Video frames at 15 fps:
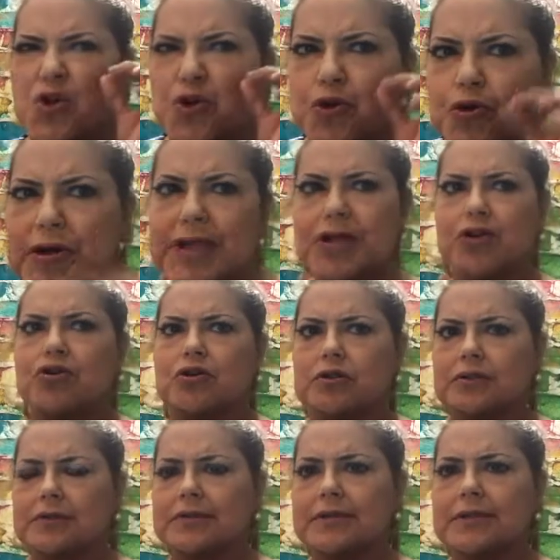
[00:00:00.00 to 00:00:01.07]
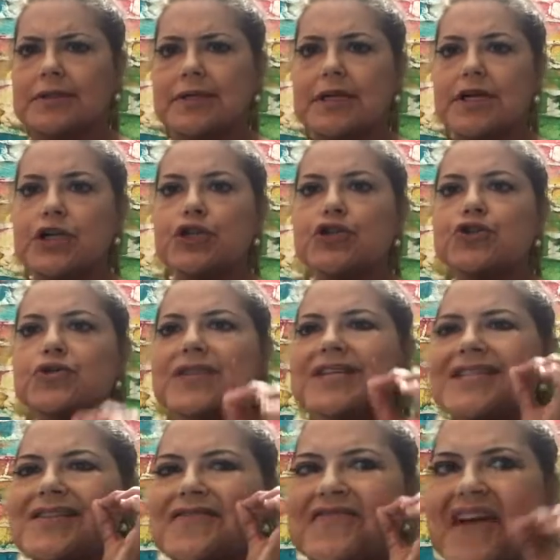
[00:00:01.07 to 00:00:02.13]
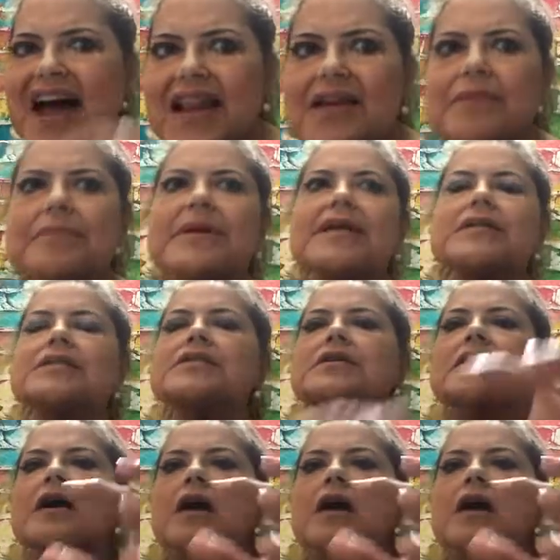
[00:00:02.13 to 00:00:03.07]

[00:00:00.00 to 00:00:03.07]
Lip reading: critical to the development